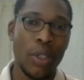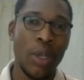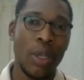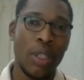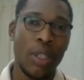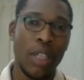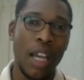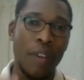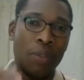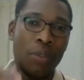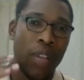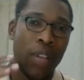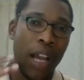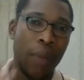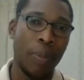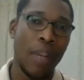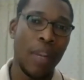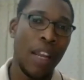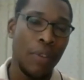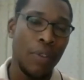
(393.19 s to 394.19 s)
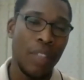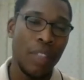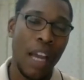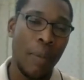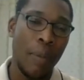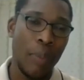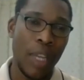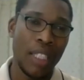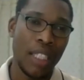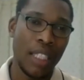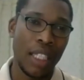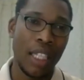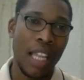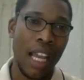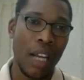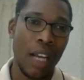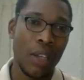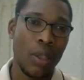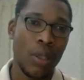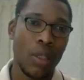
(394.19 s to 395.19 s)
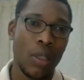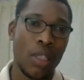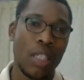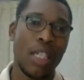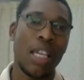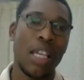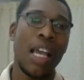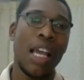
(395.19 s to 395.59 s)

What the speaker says: you have to apply for that particular course